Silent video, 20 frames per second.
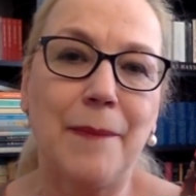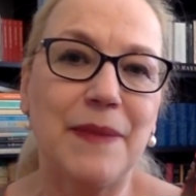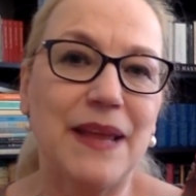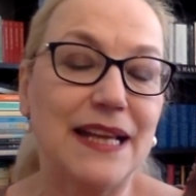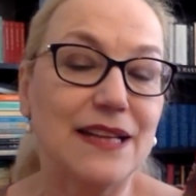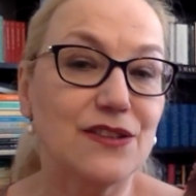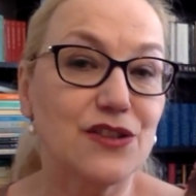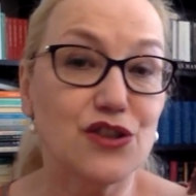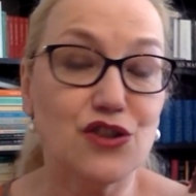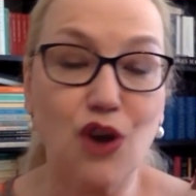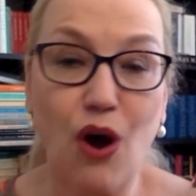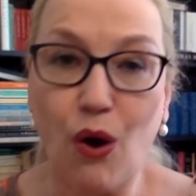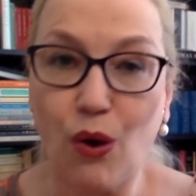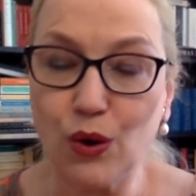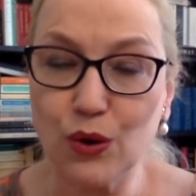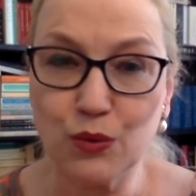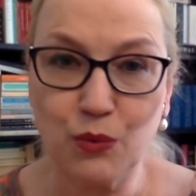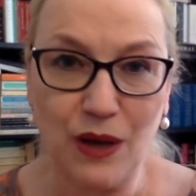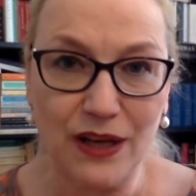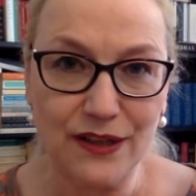It's
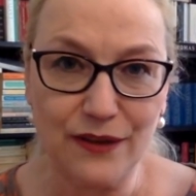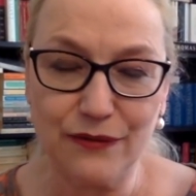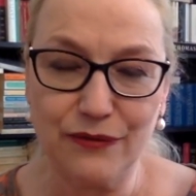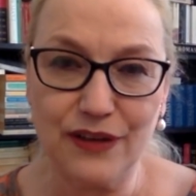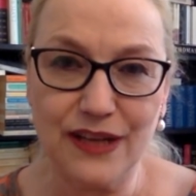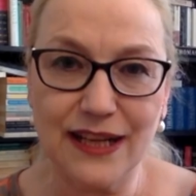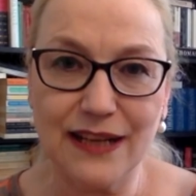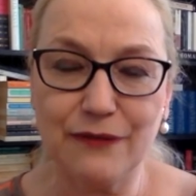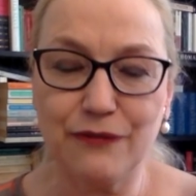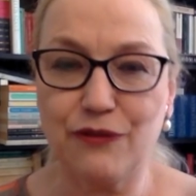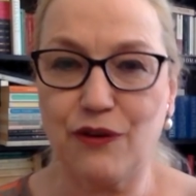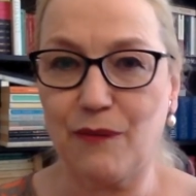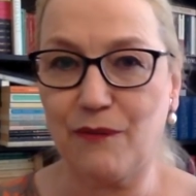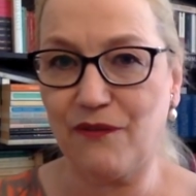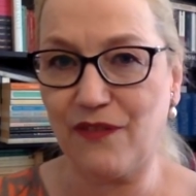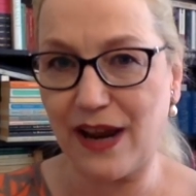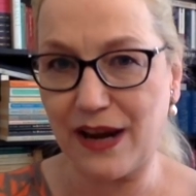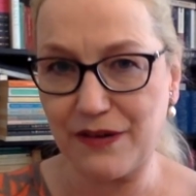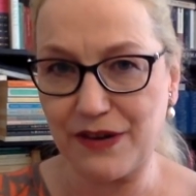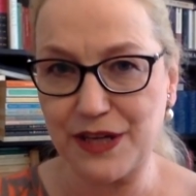told wonderfully
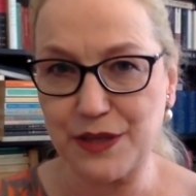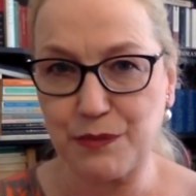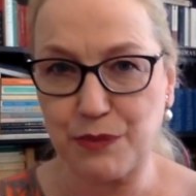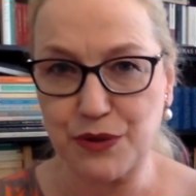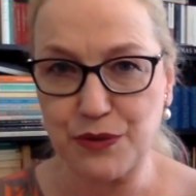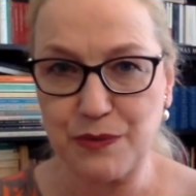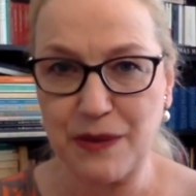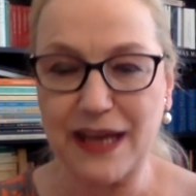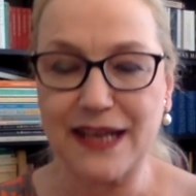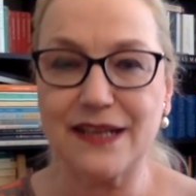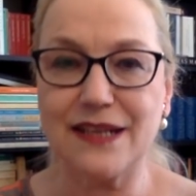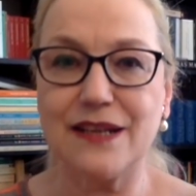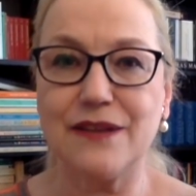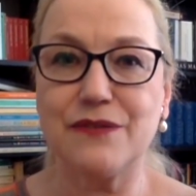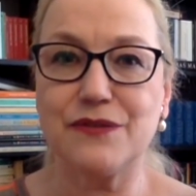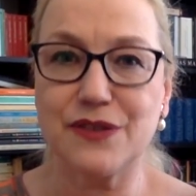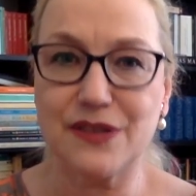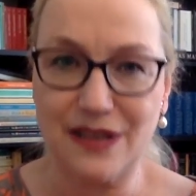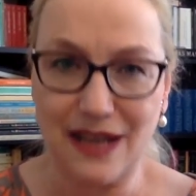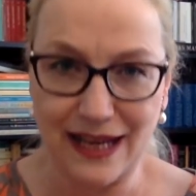from various
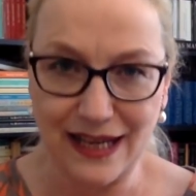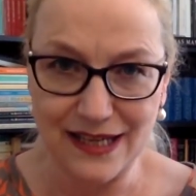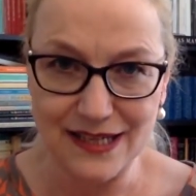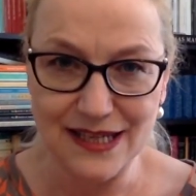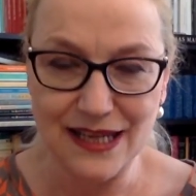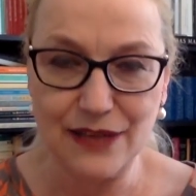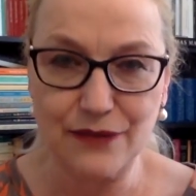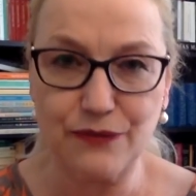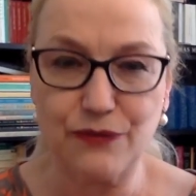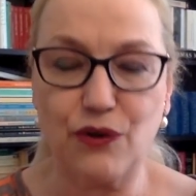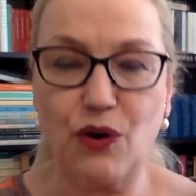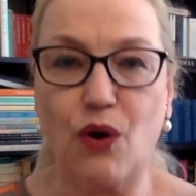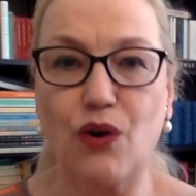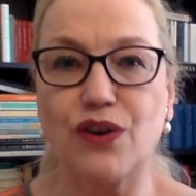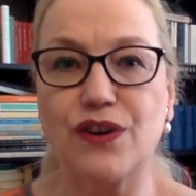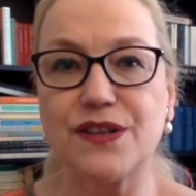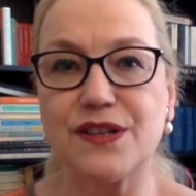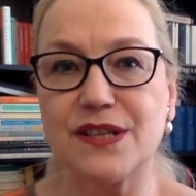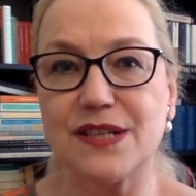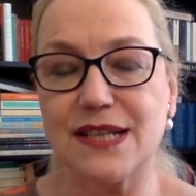perspectives, like I said,
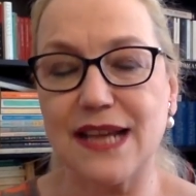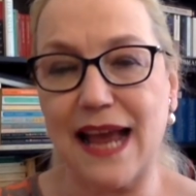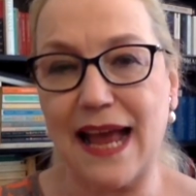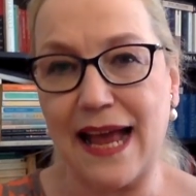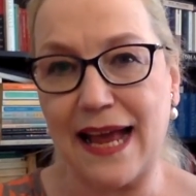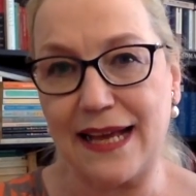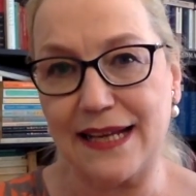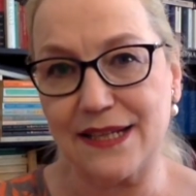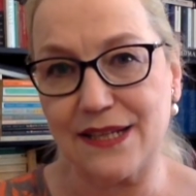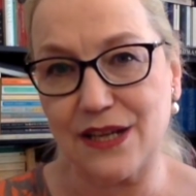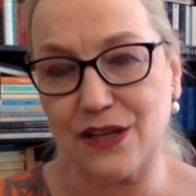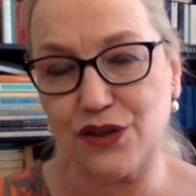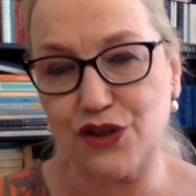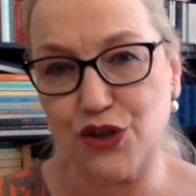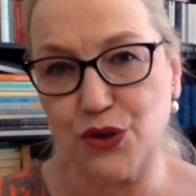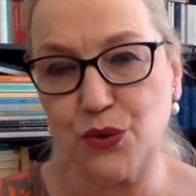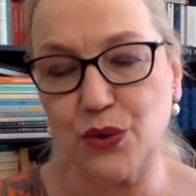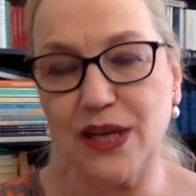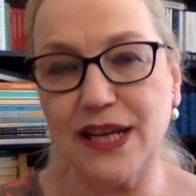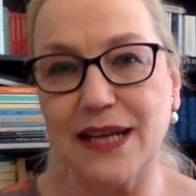Florence and
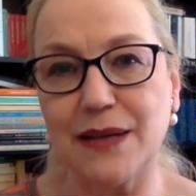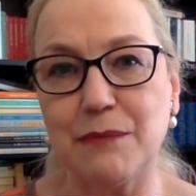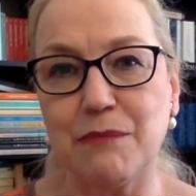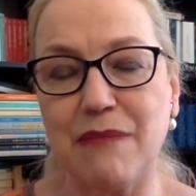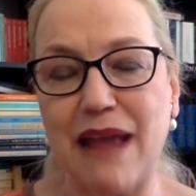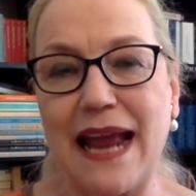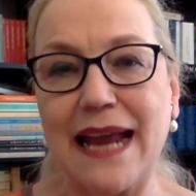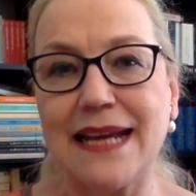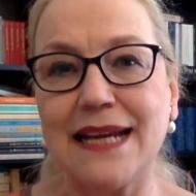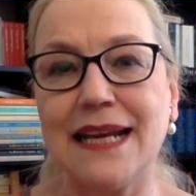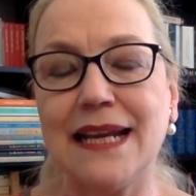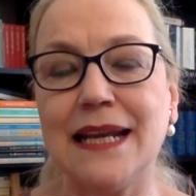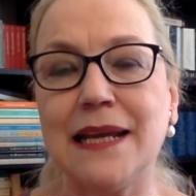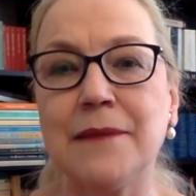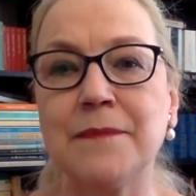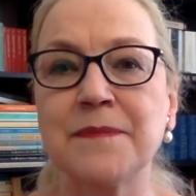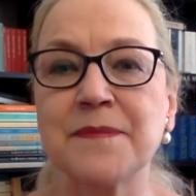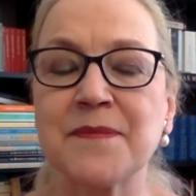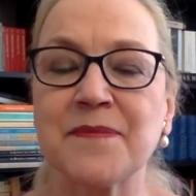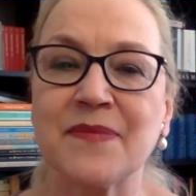Julian
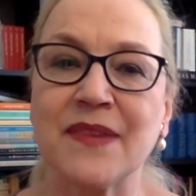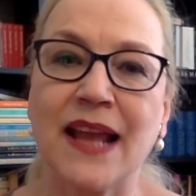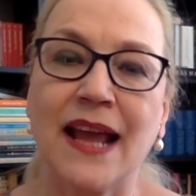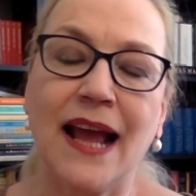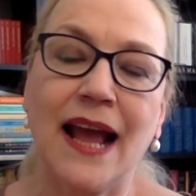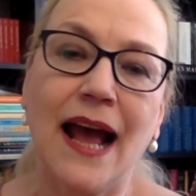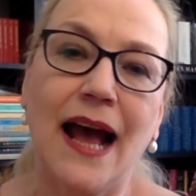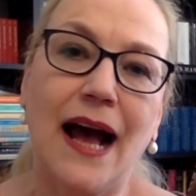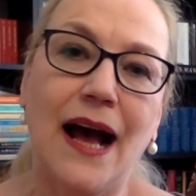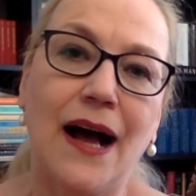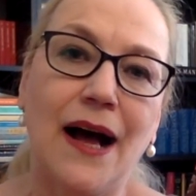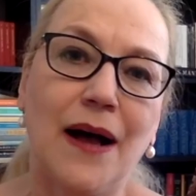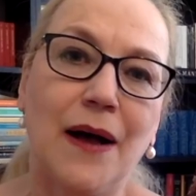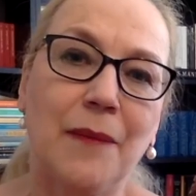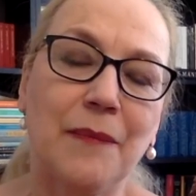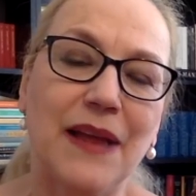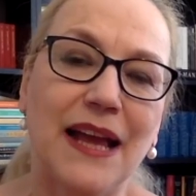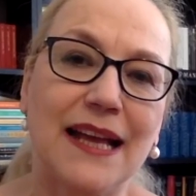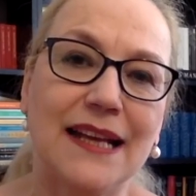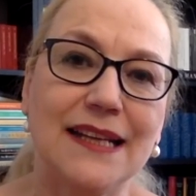mainly,
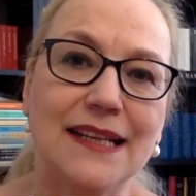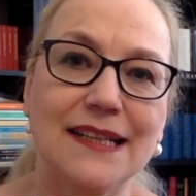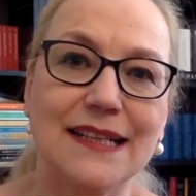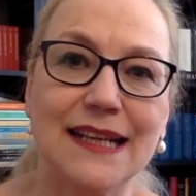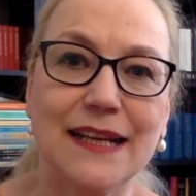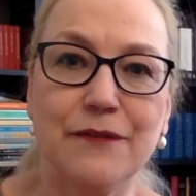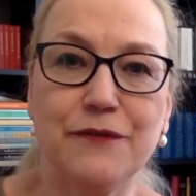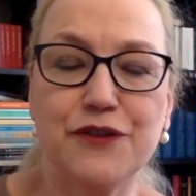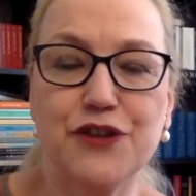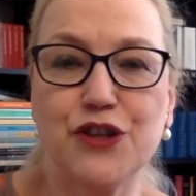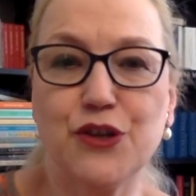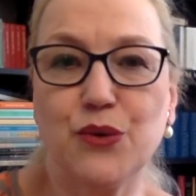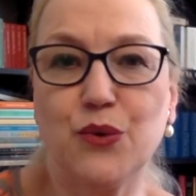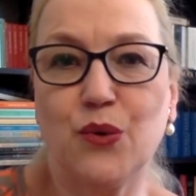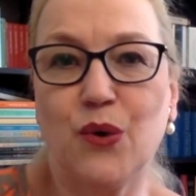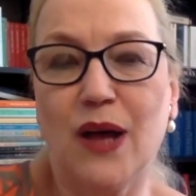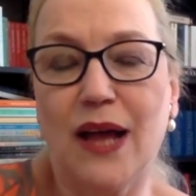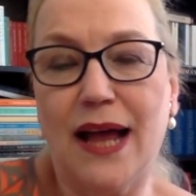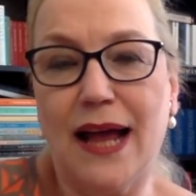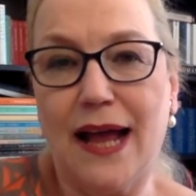and it gives
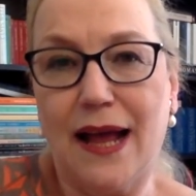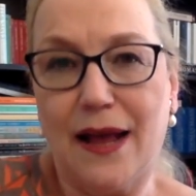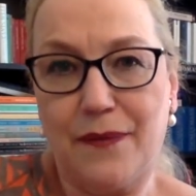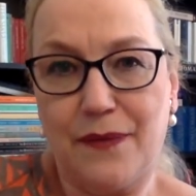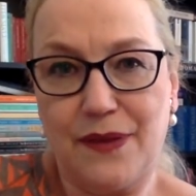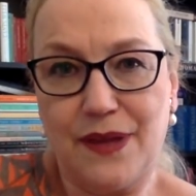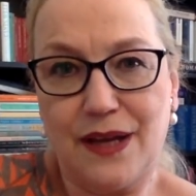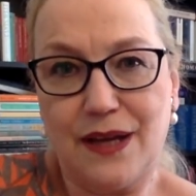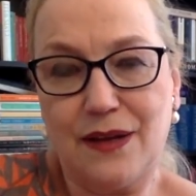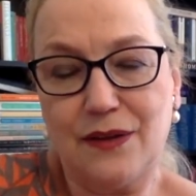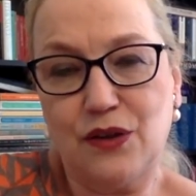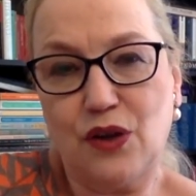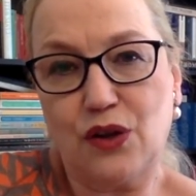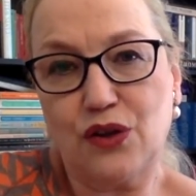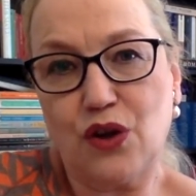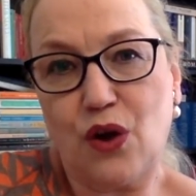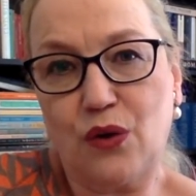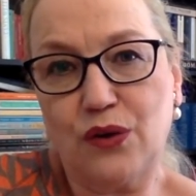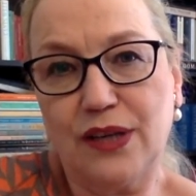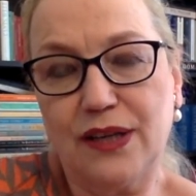you
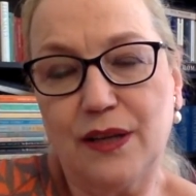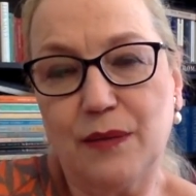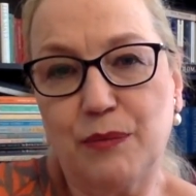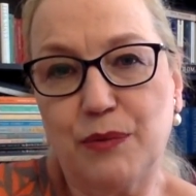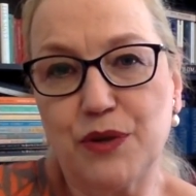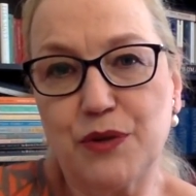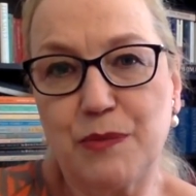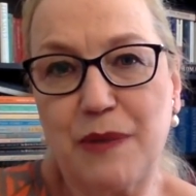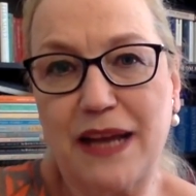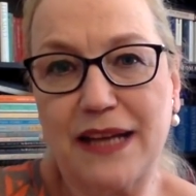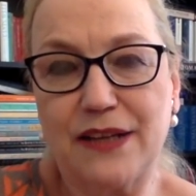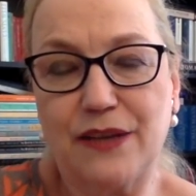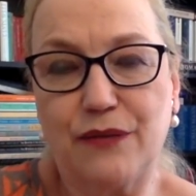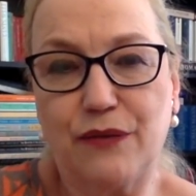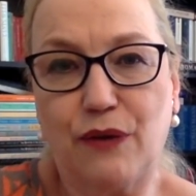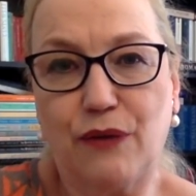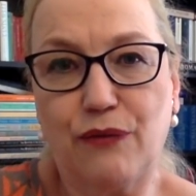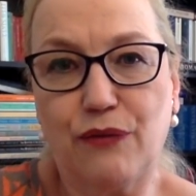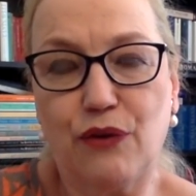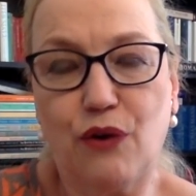not only the perspective
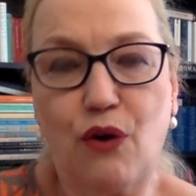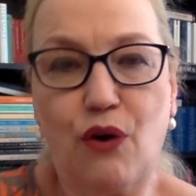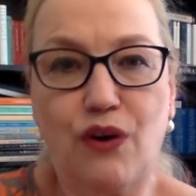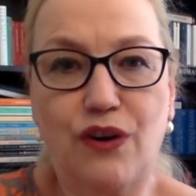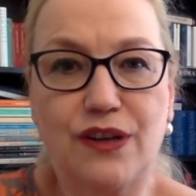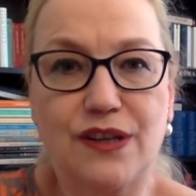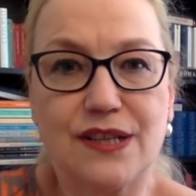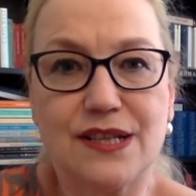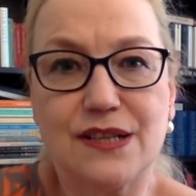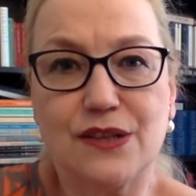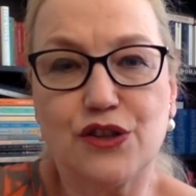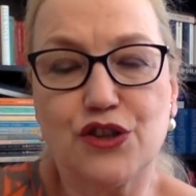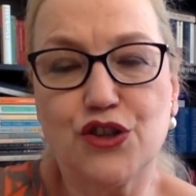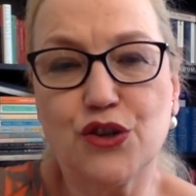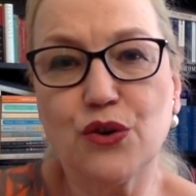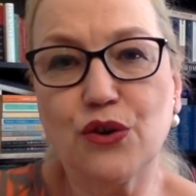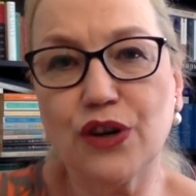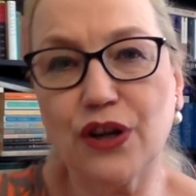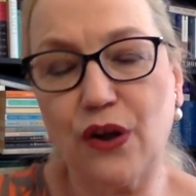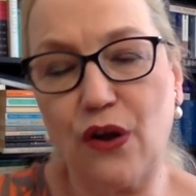of Florence
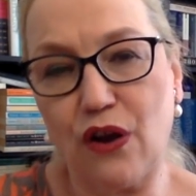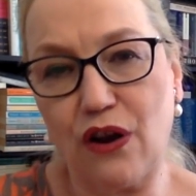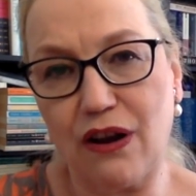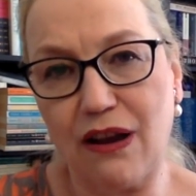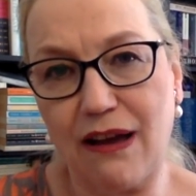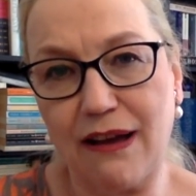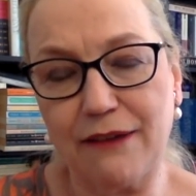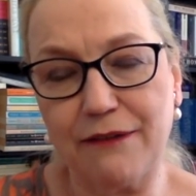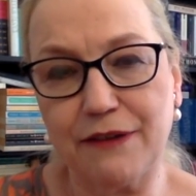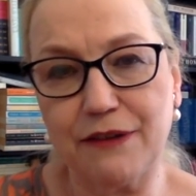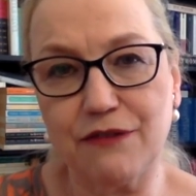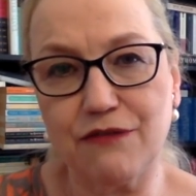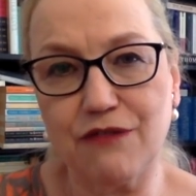during her life in